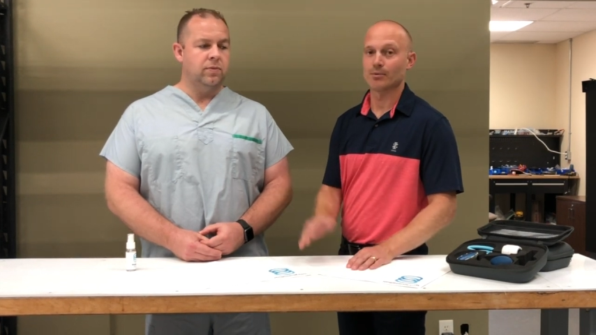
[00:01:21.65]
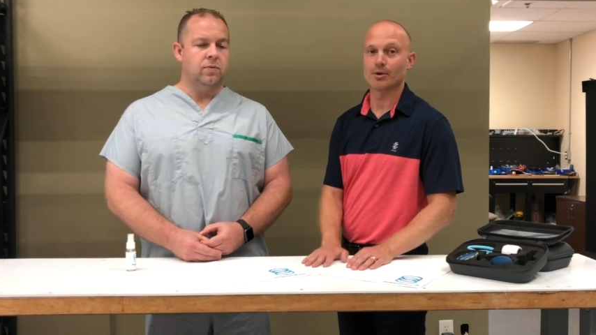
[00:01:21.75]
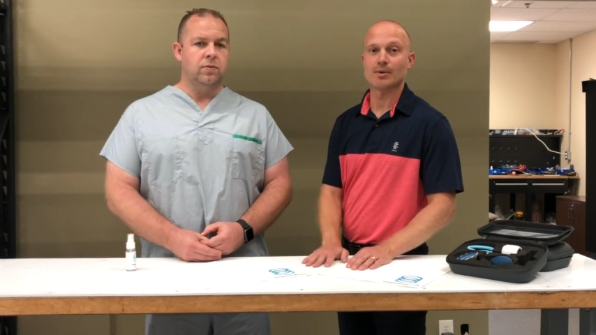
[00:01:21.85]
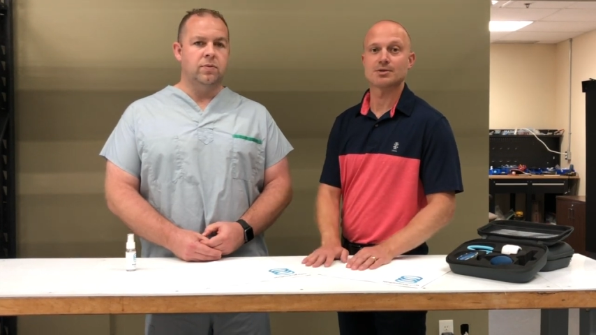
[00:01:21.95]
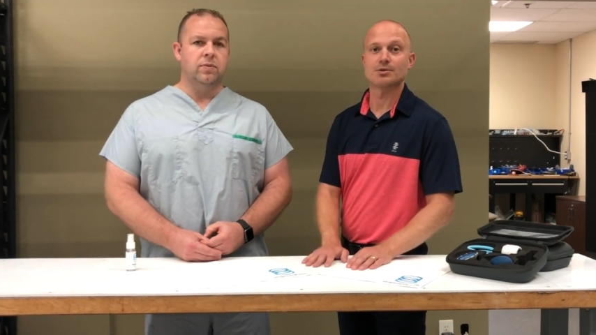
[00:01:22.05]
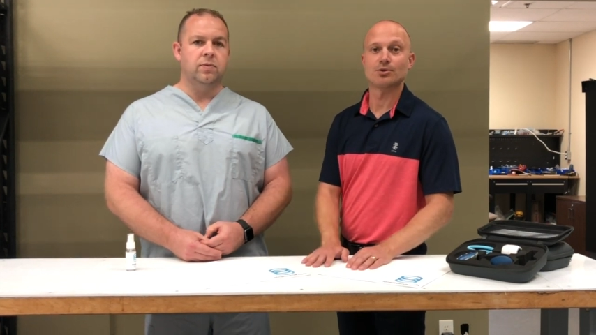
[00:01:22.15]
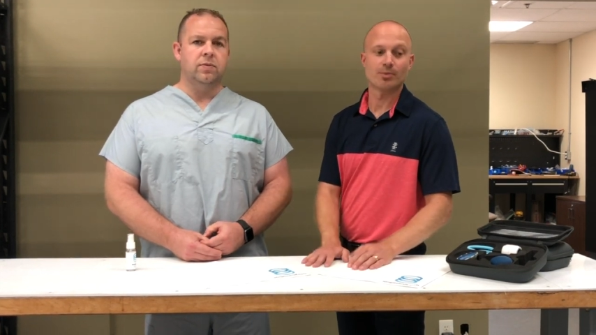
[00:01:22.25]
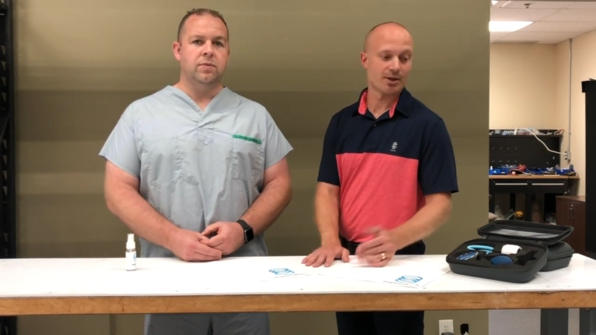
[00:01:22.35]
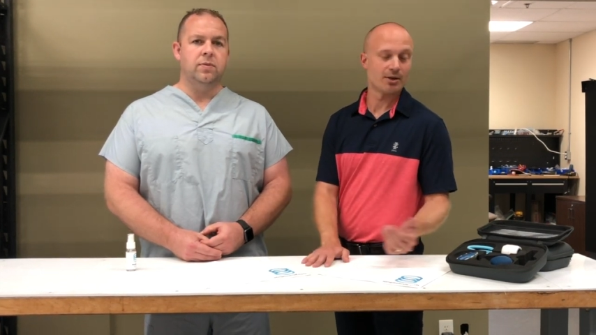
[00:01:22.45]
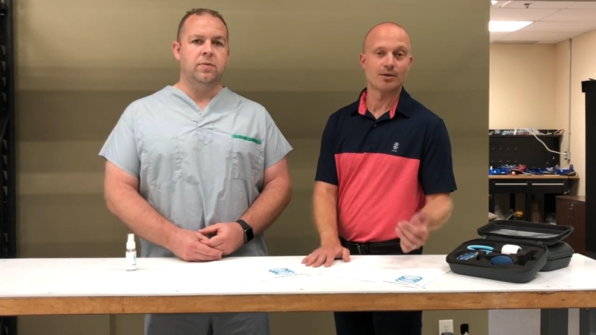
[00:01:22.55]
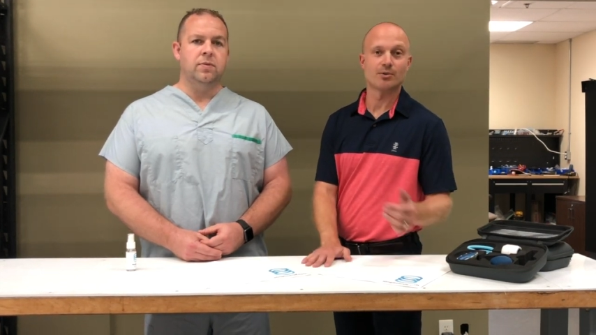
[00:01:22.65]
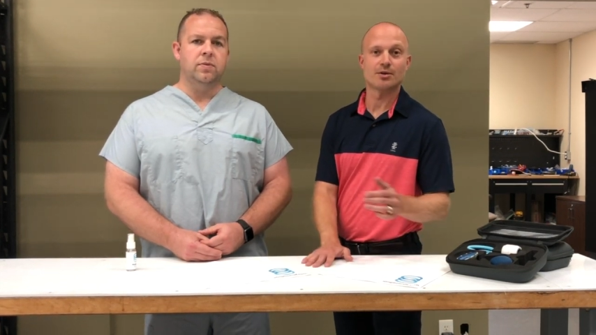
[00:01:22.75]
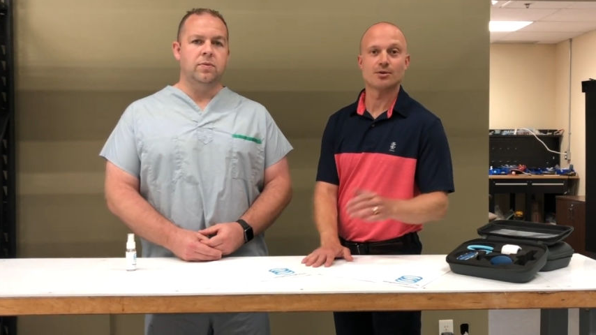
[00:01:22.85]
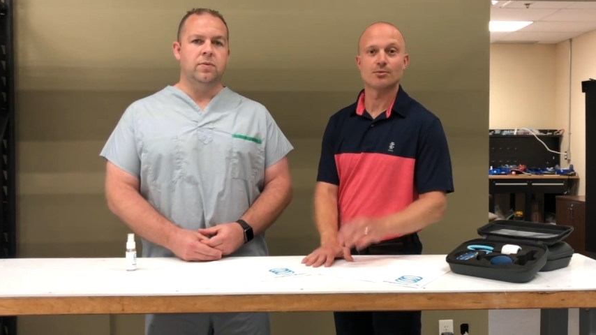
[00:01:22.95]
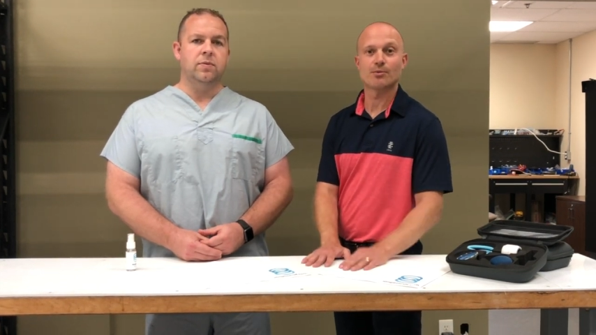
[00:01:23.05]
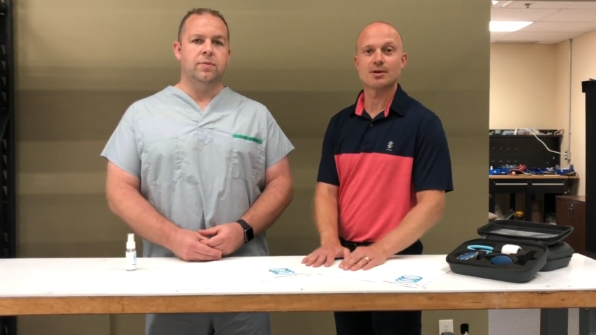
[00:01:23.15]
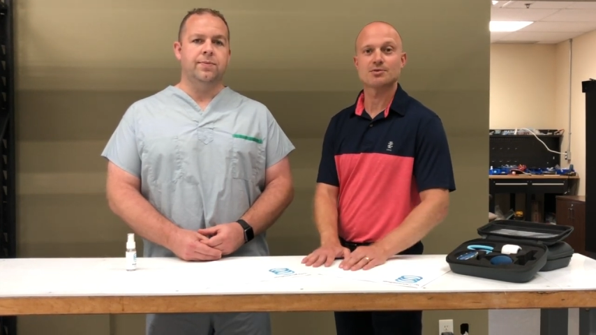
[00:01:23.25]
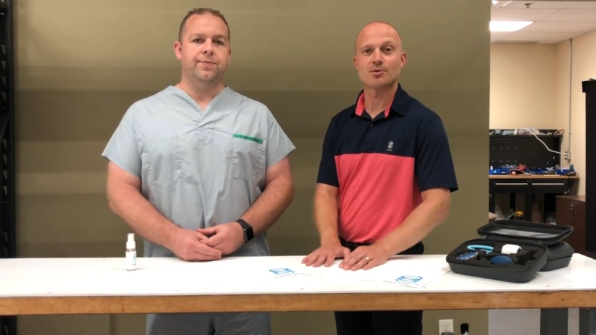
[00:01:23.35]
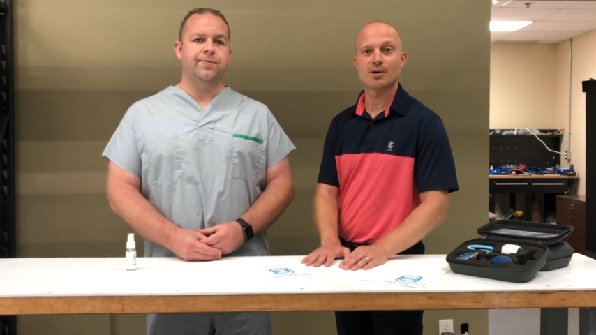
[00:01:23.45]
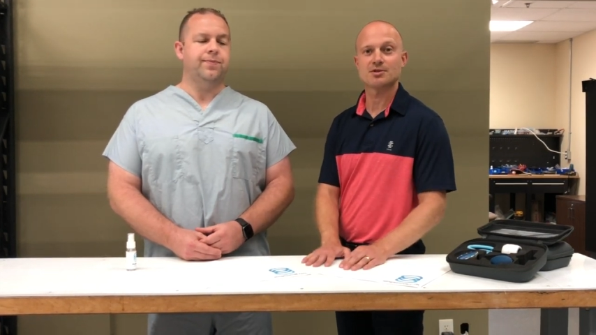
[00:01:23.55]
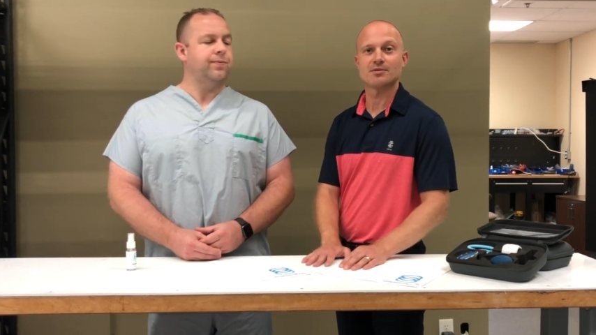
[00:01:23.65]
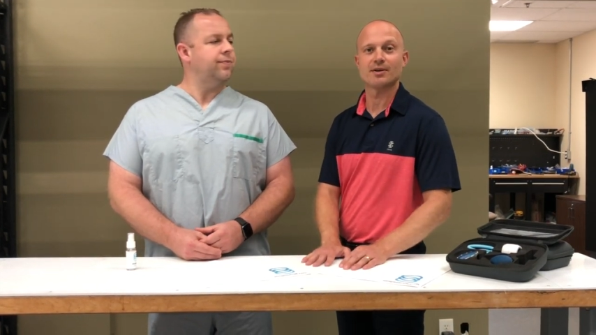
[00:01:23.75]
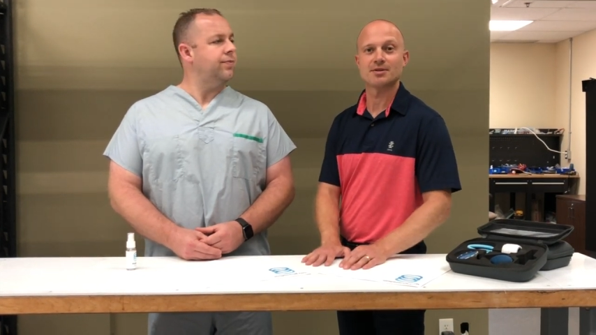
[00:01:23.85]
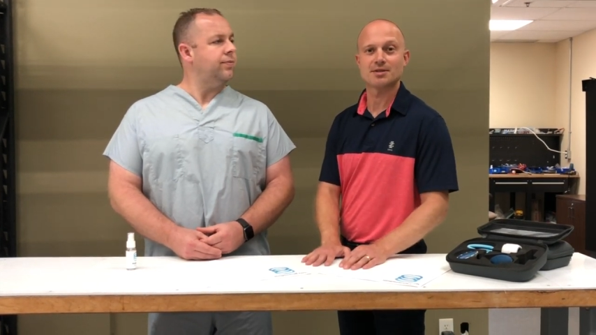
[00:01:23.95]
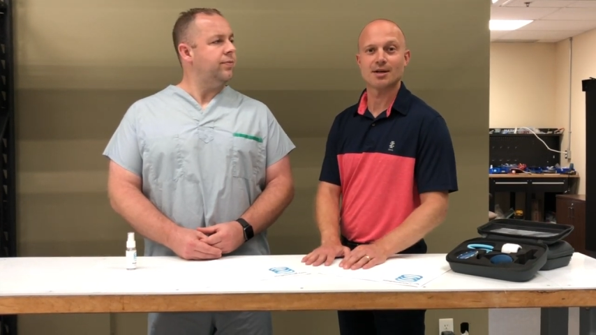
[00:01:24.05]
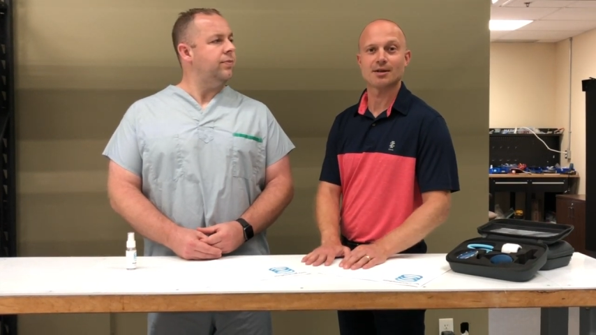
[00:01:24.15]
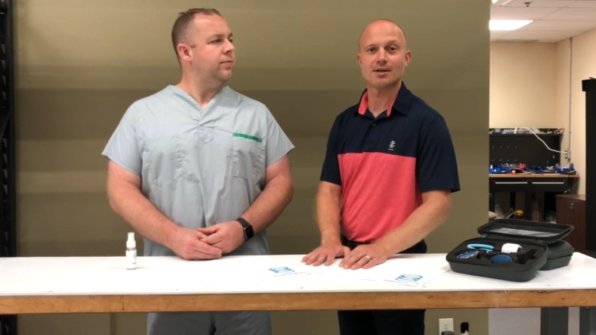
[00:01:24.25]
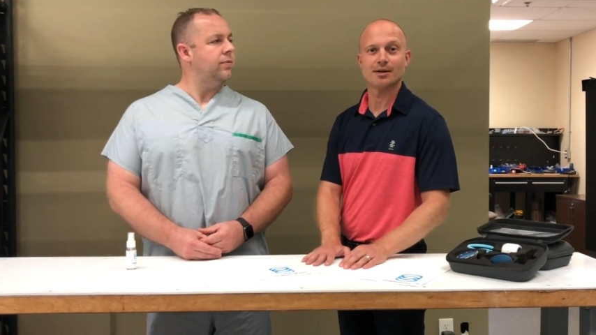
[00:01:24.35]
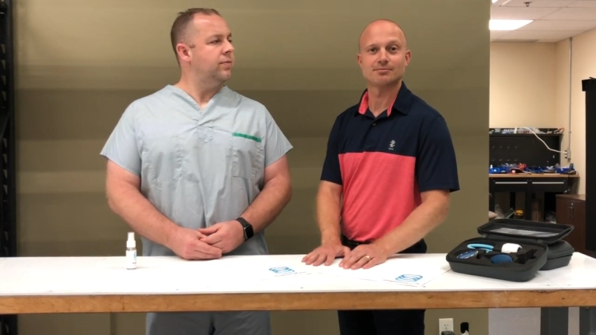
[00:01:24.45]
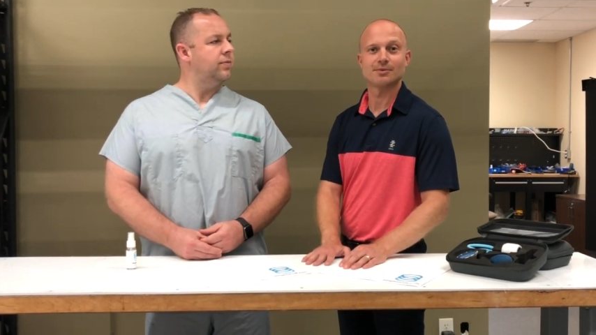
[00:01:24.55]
Speaker 1: ring rescue lubricant, and within the ring rescue pressure device uh, kit.